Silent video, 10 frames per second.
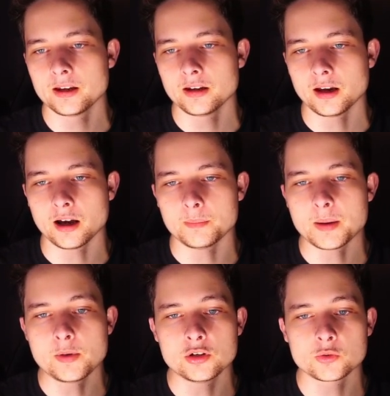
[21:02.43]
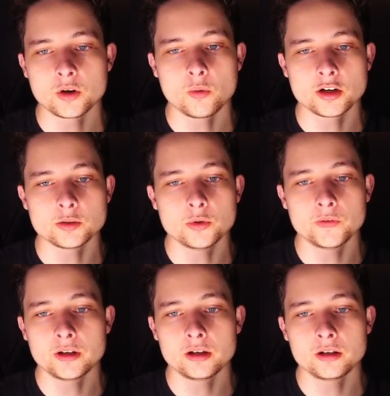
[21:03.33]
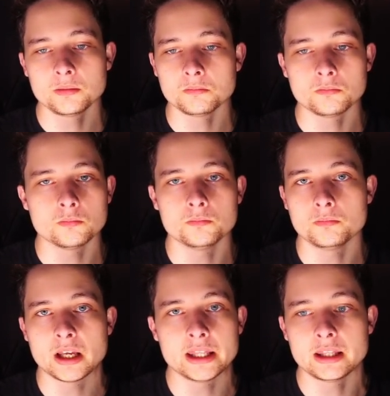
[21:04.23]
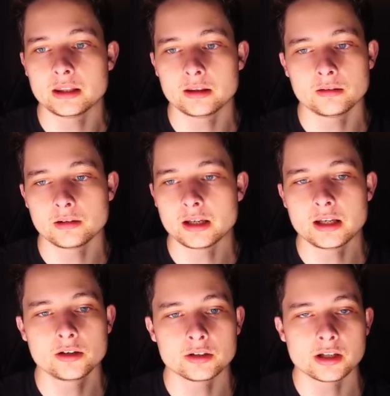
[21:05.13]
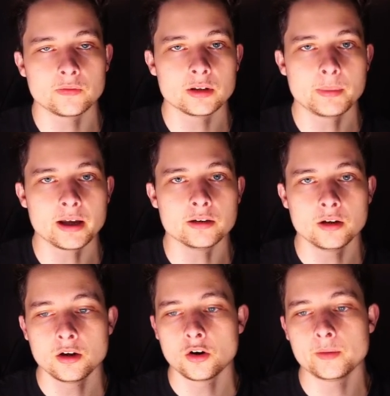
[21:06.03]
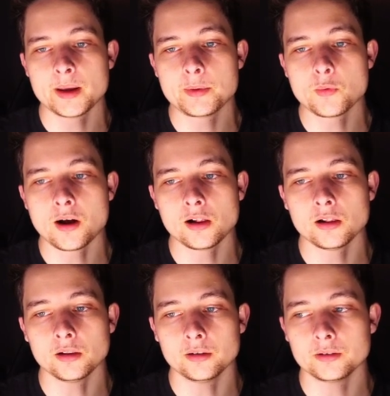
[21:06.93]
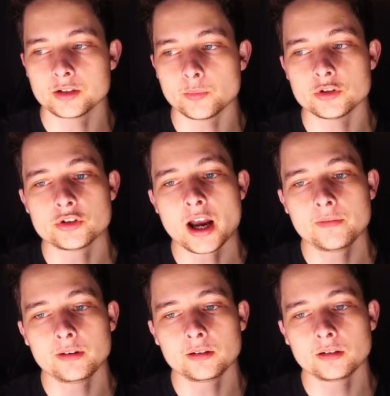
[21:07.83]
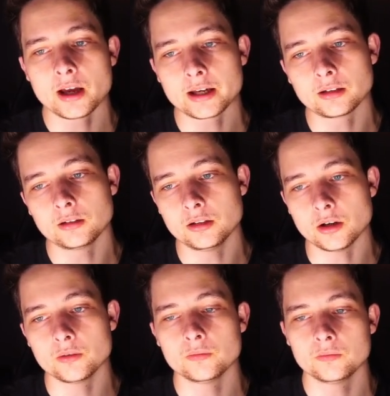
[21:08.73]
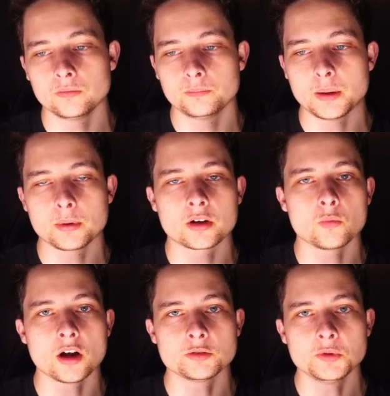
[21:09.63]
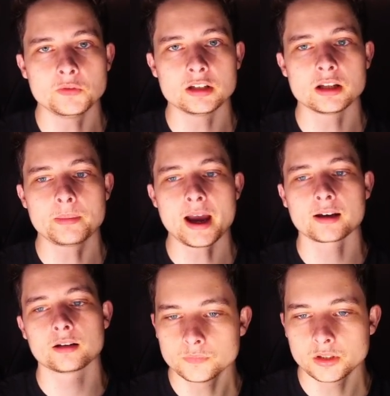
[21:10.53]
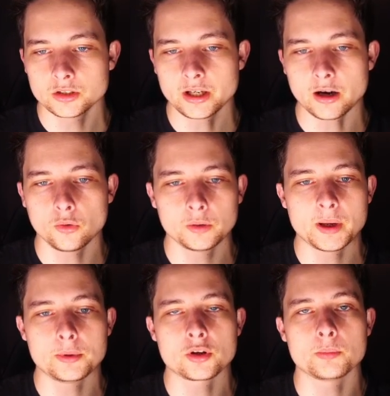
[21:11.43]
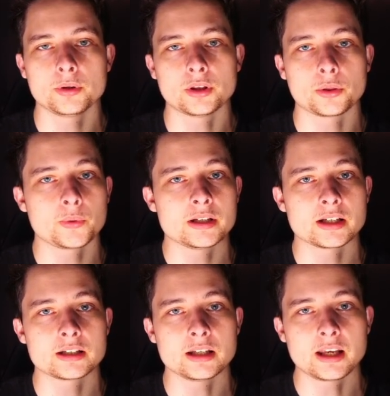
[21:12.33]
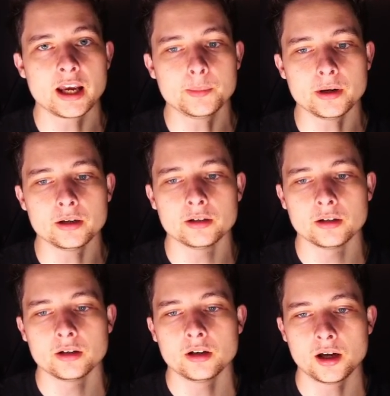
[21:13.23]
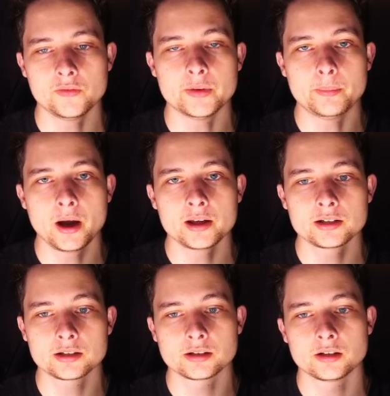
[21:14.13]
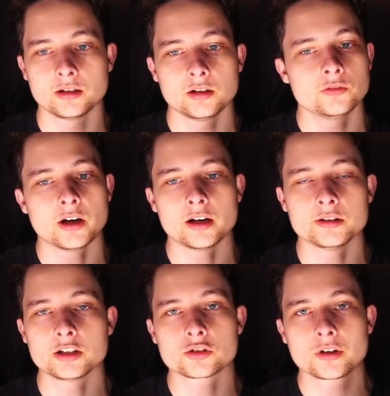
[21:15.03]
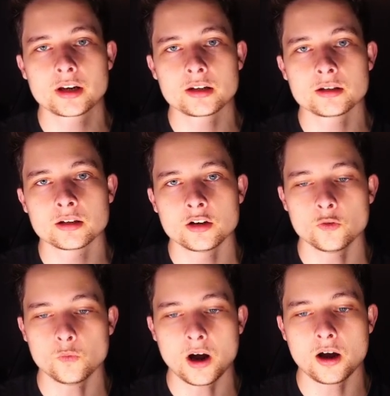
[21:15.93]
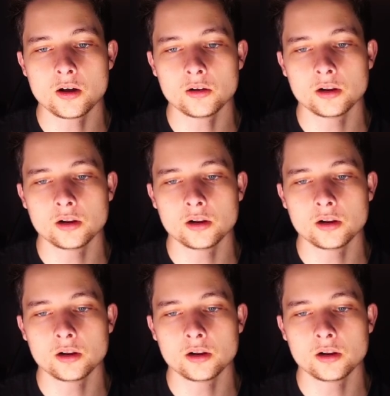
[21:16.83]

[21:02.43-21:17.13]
Maybe you just want to watch a movie in here instead of in the bed. Or maybe while someone's driving, people can watch movies in the back. So yeah, or maybe you could put the 360 camera of the bus right on the screen while